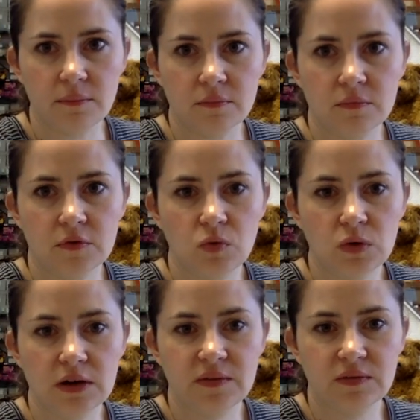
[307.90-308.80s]
You
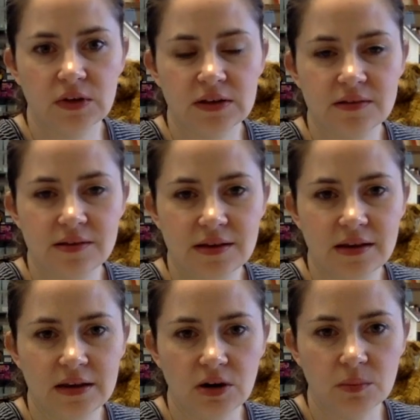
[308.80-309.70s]
wouldn't even really see
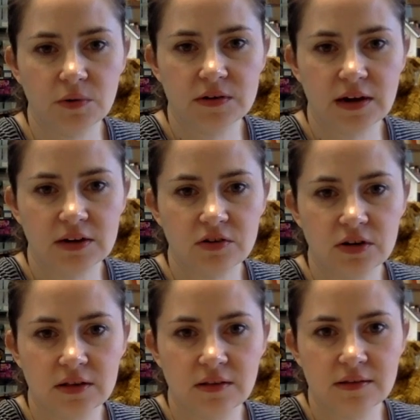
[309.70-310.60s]
ear protection
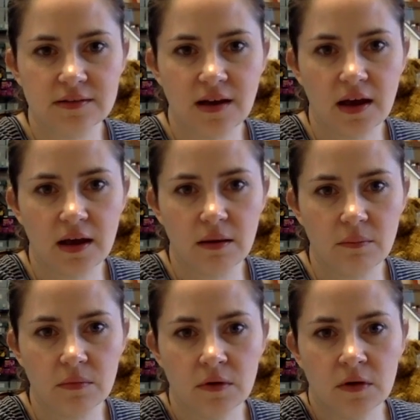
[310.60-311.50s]
at this time.
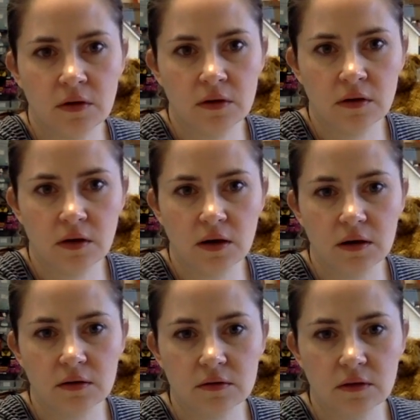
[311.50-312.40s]

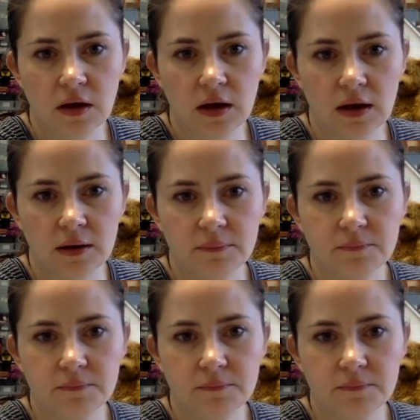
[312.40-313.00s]
Um,